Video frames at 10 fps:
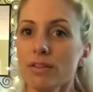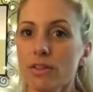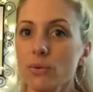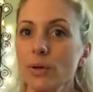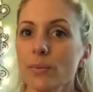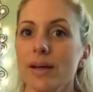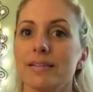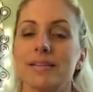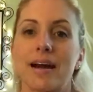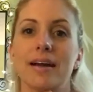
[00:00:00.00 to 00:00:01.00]
The three
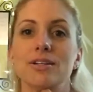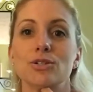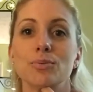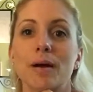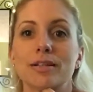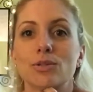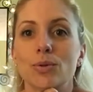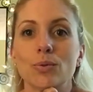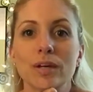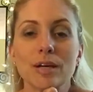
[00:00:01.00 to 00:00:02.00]
ways that I do best
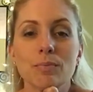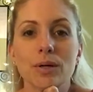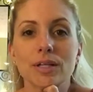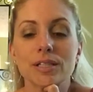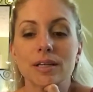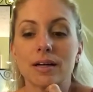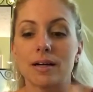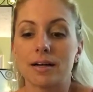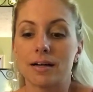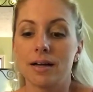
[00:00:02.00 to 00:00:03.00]
with reading books
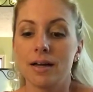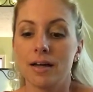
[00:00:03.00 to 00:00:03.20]
are